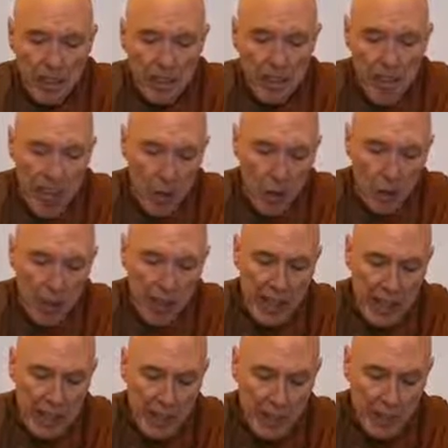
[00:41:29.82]
Now we
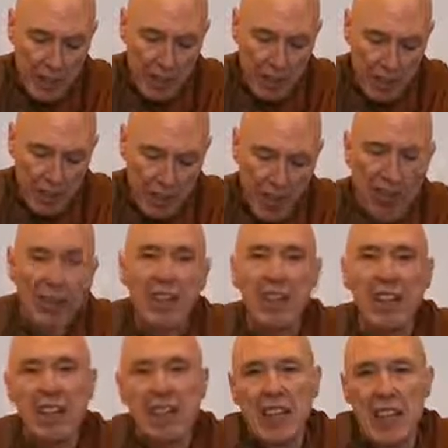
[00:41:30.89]
have
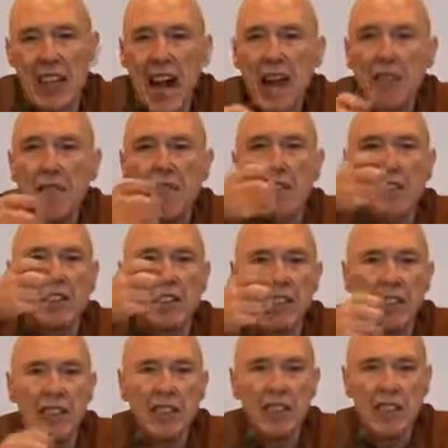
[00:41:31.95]
the
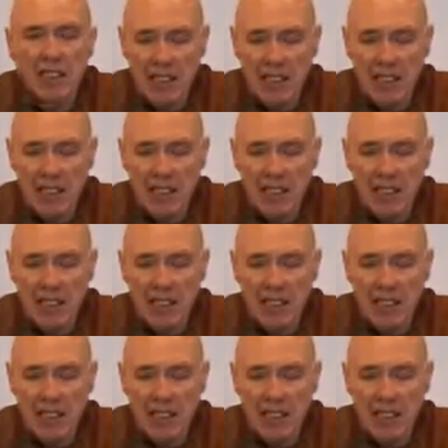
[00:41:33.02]
converse,